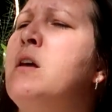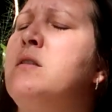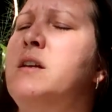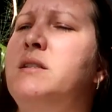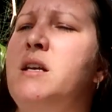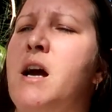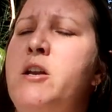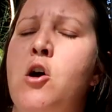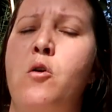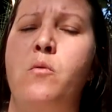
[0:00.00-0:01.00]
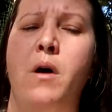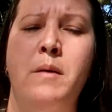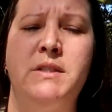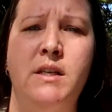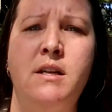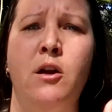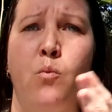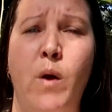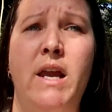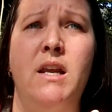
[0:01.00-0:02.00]
Next thing I know, I'm sitting there
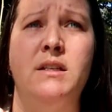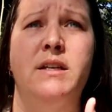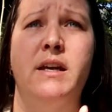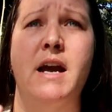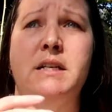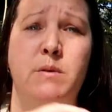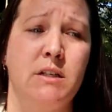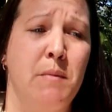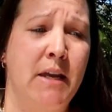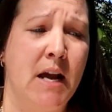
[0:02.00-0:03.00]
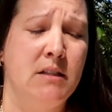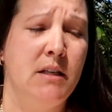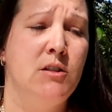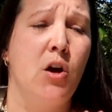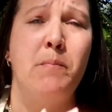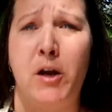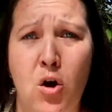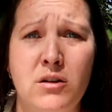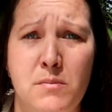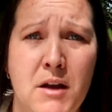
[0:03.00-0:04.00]
waiting to get gas because my gas light's on, my
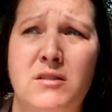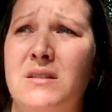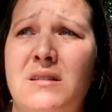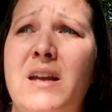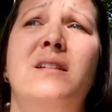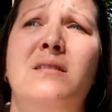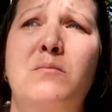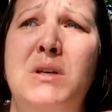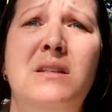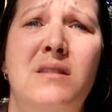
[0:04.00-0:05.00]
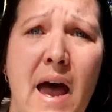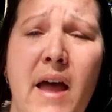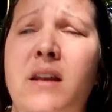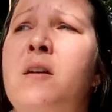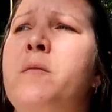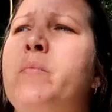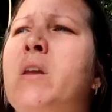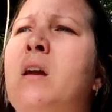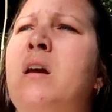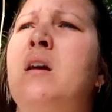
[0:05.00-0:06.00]
car's about to like be dead.
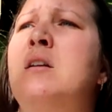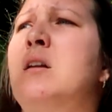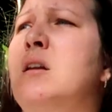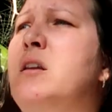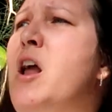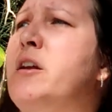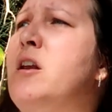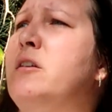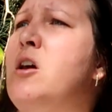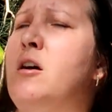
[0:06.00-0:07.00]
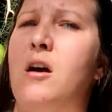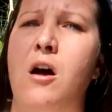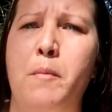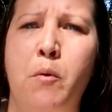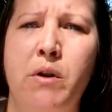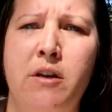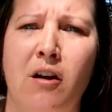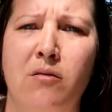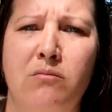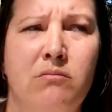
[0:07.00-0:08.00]
Knock, knock, knock on my
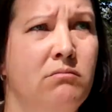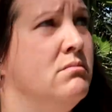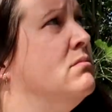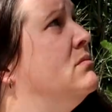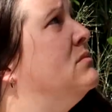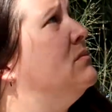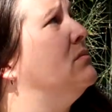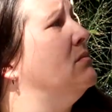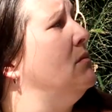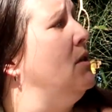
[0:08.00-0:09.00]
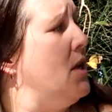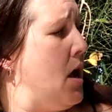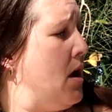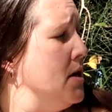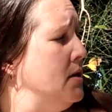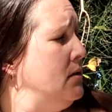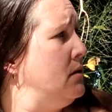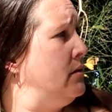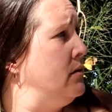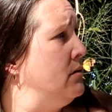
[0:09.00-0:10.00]
window.
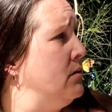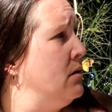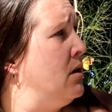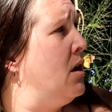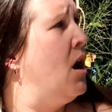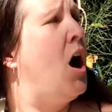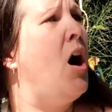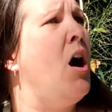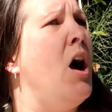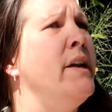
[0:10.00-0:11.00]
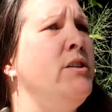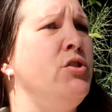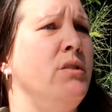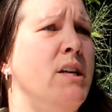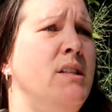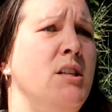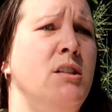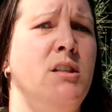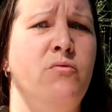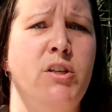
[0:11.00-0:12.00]
Yes? I need your
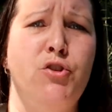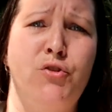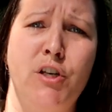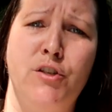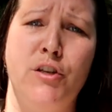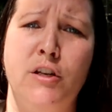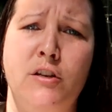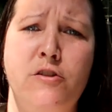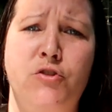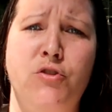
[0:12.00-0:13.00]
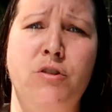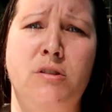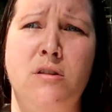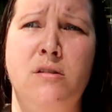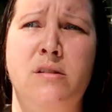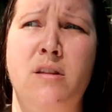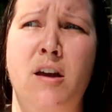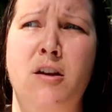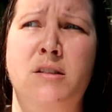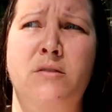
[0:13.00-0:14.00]
license and registration and insurance and this and
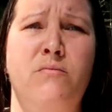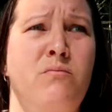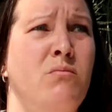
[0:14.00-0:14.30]
that. And I said,